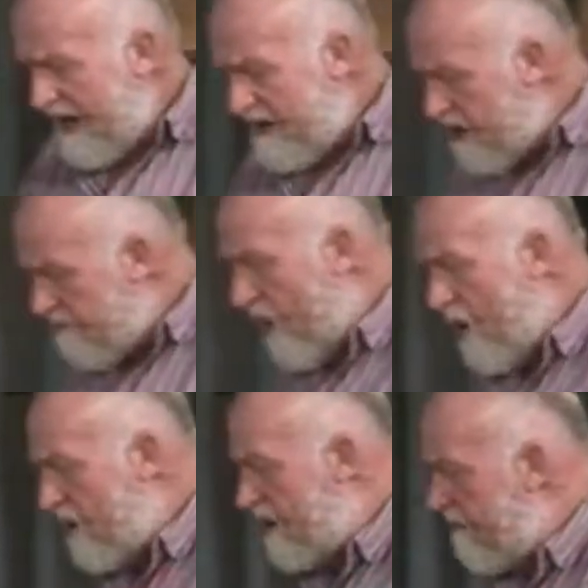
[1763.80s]
look at
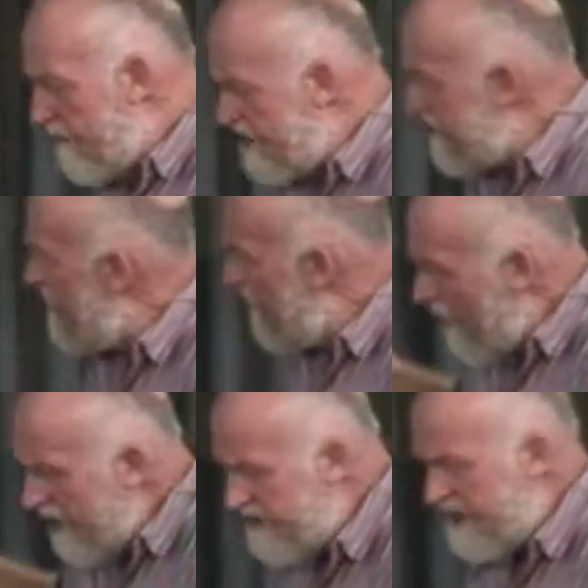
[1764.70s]
Paul in prison who
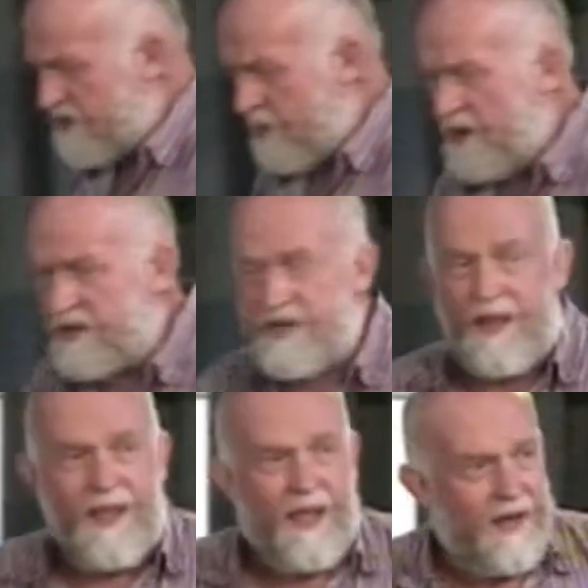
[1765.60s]
wrote these words.
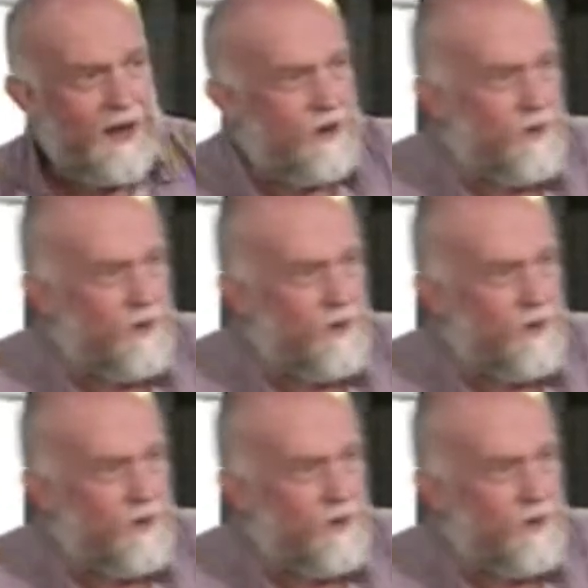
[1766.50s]
And I look at